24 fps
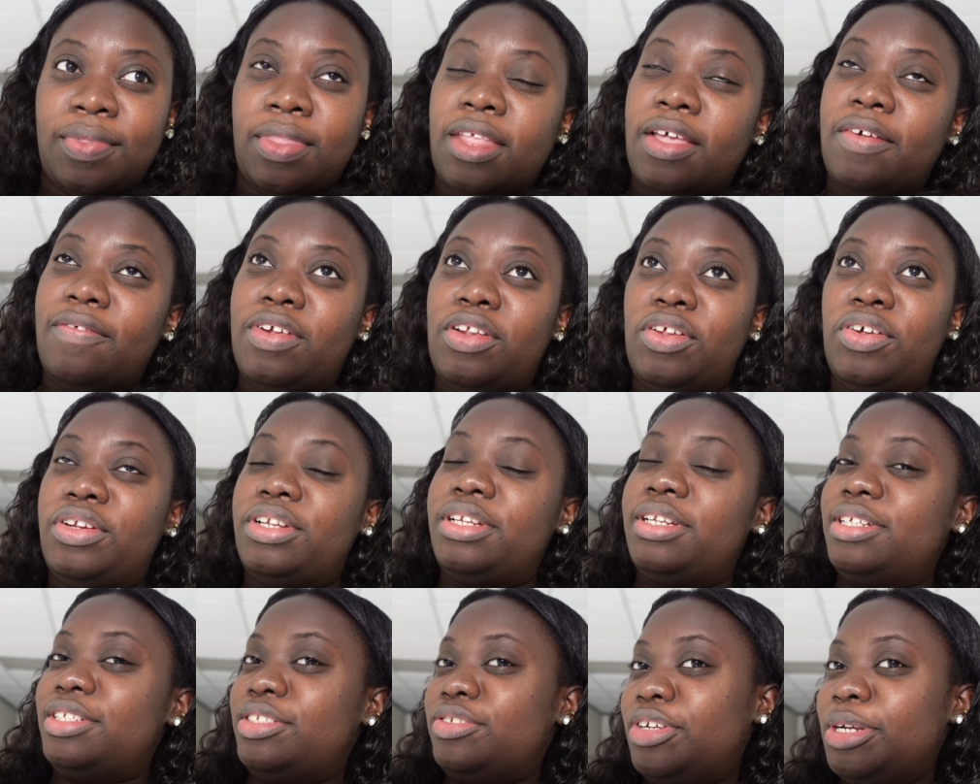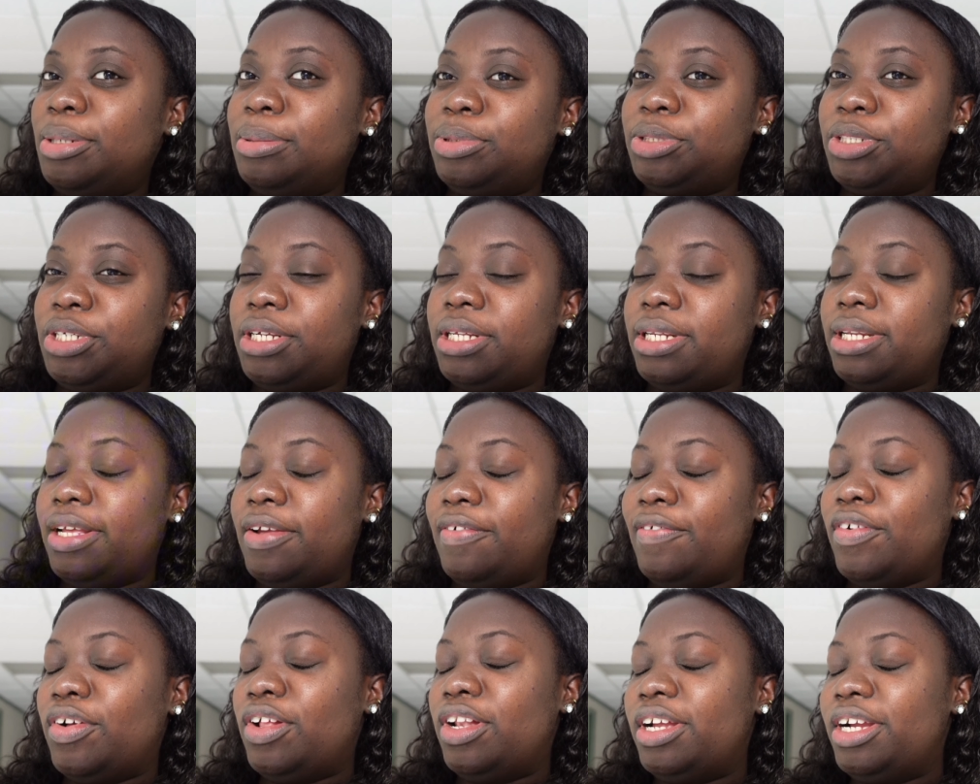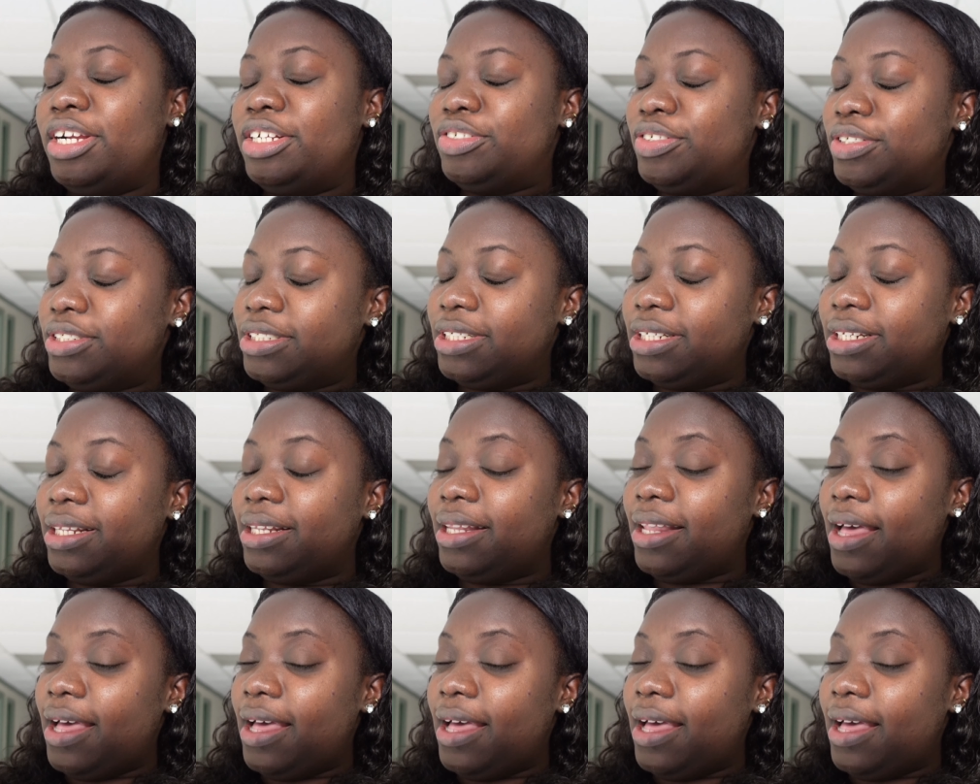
a video in the description if y'all are interested in